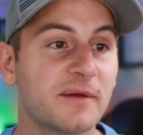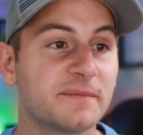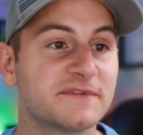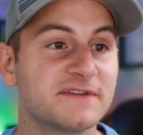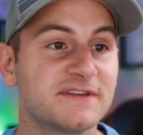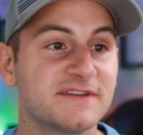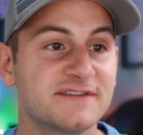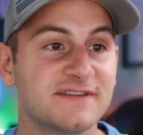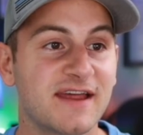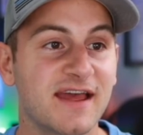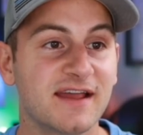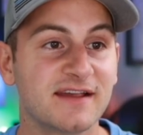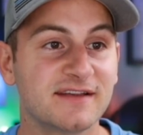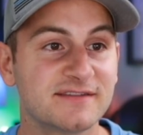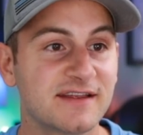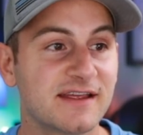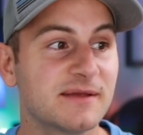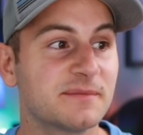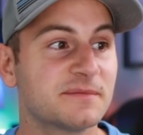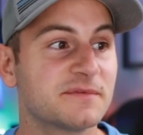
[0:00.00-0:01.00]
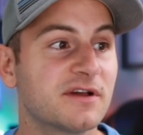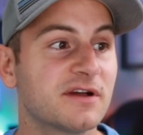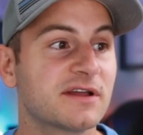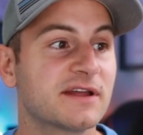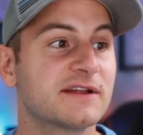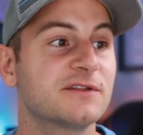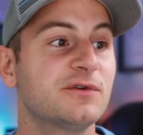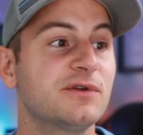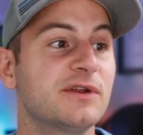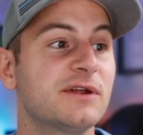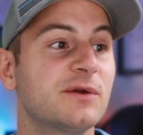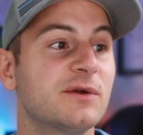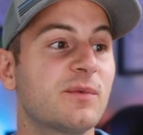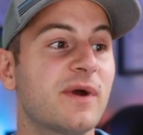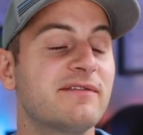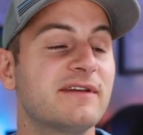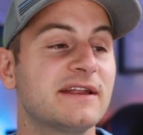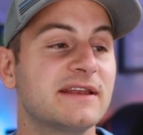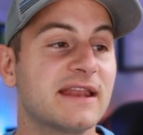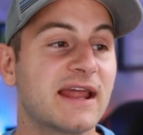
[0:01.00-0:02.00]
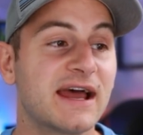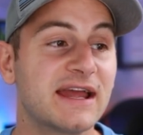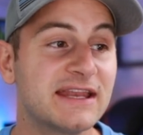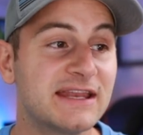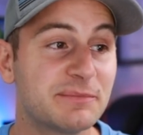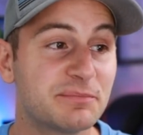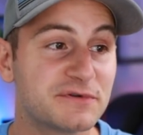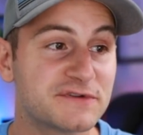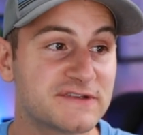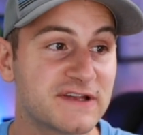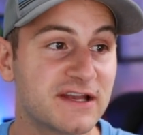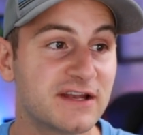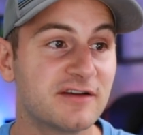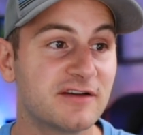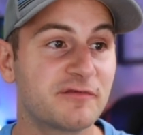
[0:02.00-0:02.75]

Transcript: to snag Samsung, including waiving 90%